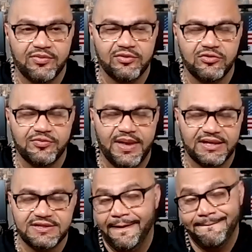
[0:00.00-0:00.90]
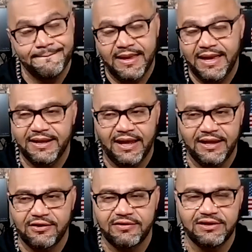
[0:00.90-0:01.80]
with Newsmax. And I
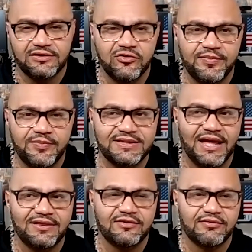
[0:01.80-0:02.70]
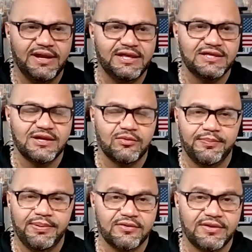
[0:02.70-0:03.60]
agree. Look, Newsmax had the ratings. They were
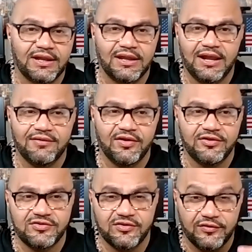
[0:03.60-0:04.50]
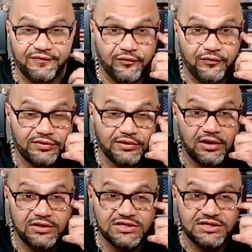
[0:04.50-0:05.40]
bigger than a lot of others. They're the fourth
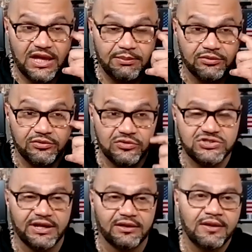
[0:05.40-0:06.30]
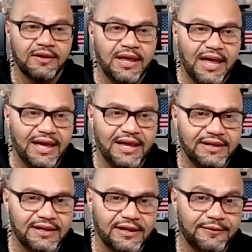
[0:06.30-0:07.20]
largest cable news channel.
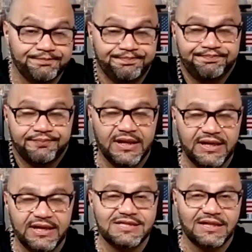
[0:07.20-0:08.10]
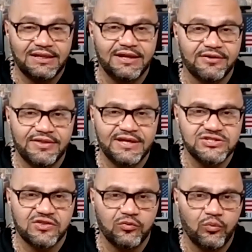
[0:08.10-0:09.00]
And it's clear they
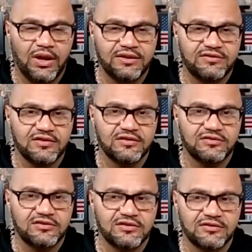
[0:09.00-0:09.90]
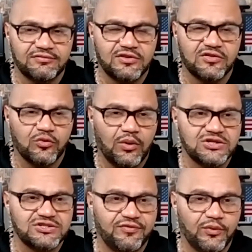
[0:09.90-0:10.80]
just wanted to squash
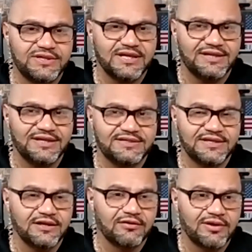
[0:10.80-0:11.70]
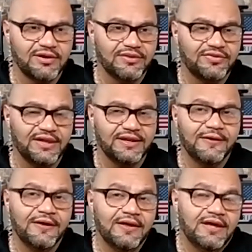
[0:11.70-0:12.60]
a voice that they didn't agree with. And
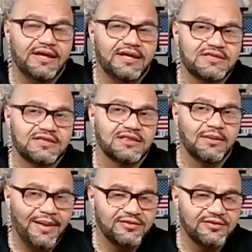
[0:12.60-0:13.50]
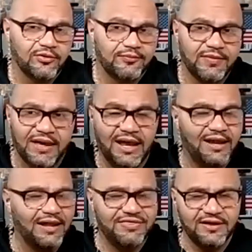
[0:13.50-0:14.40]
it's lamentable. And
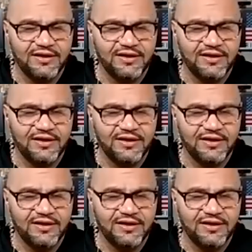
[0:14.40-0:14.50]
I think